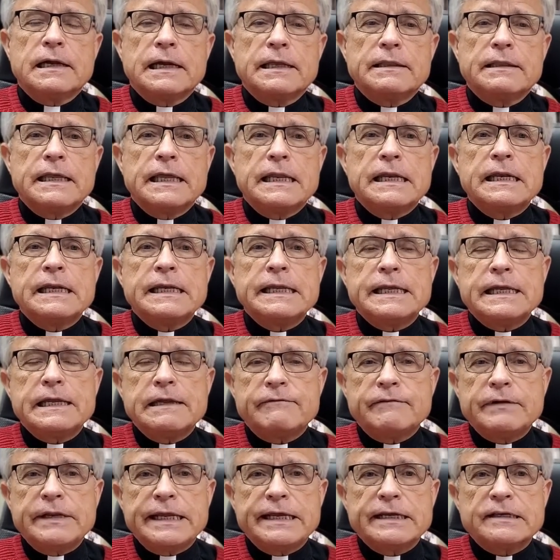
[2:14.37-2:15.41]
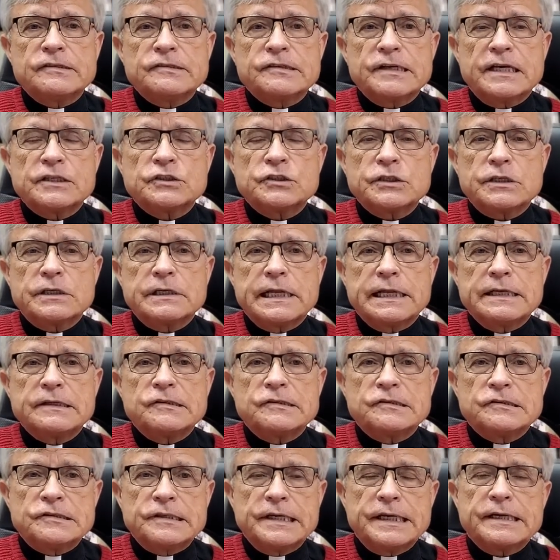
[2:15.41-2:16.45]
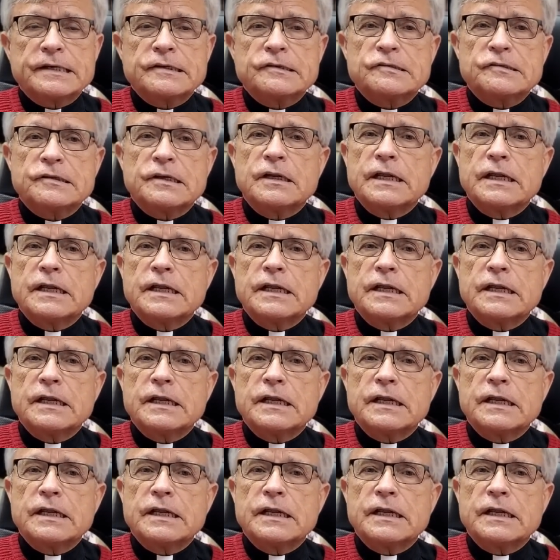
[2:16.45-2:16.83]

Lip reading: and then an evening session at 6.